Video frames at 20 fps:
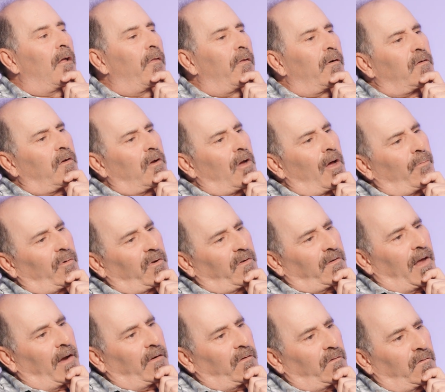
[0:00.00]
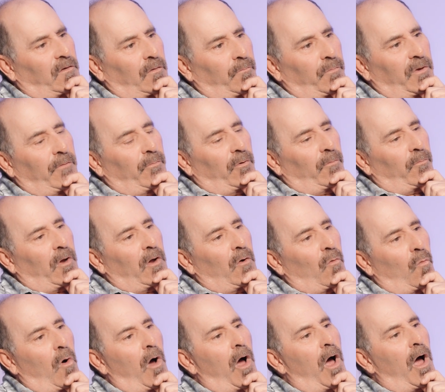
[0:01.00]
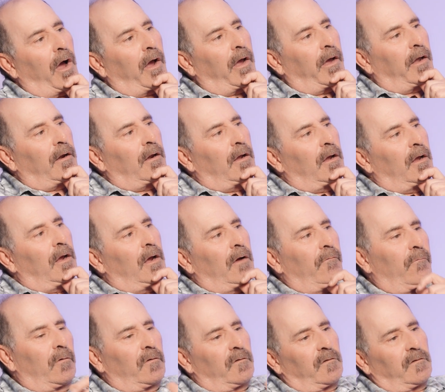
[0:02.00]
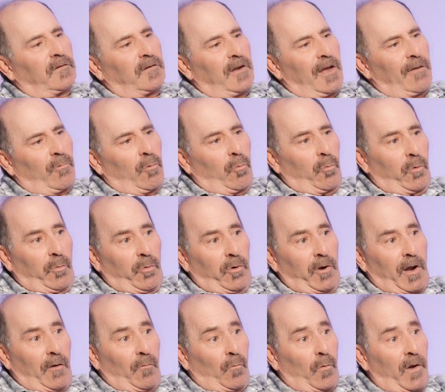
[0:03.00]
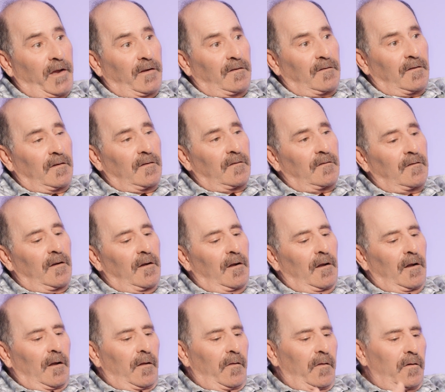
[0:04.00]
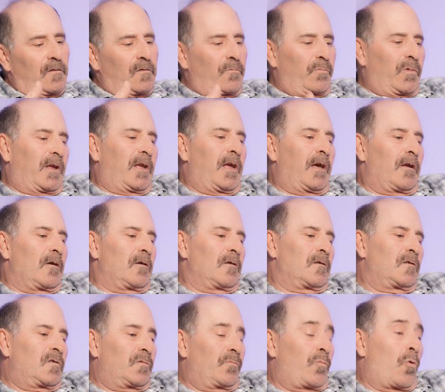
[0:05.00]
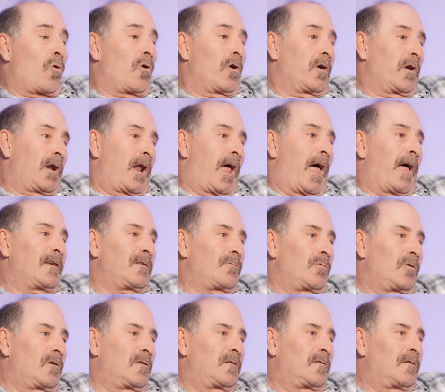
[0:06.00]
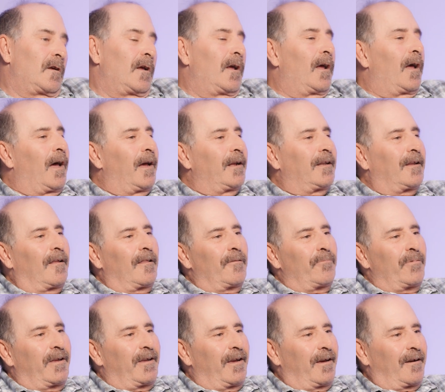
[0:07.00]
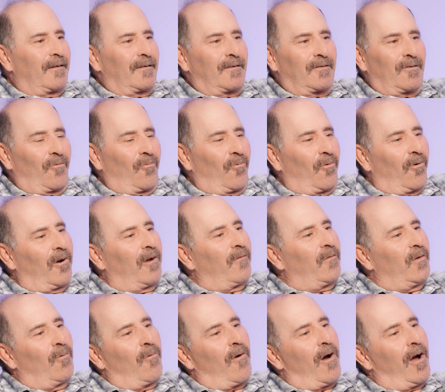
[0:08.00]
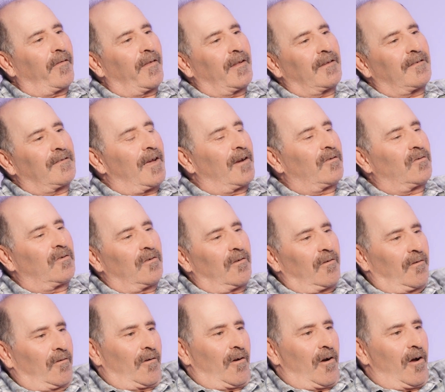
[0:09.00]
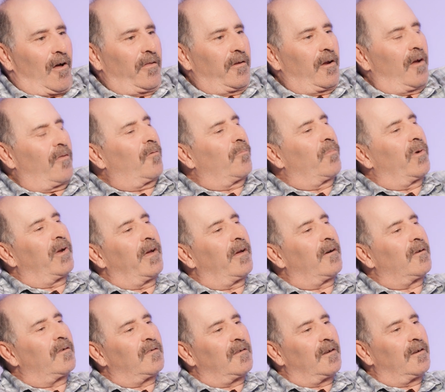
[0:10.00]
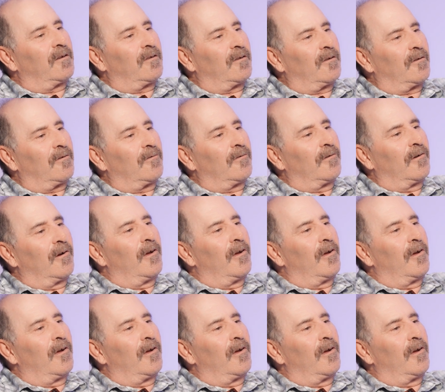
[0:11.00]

There's a couple sections that people might walk. And for example, when we put on races, there's beginners, sport, and experts. I tell the beginners, don't worry if you walk that section, all the other beginners did too.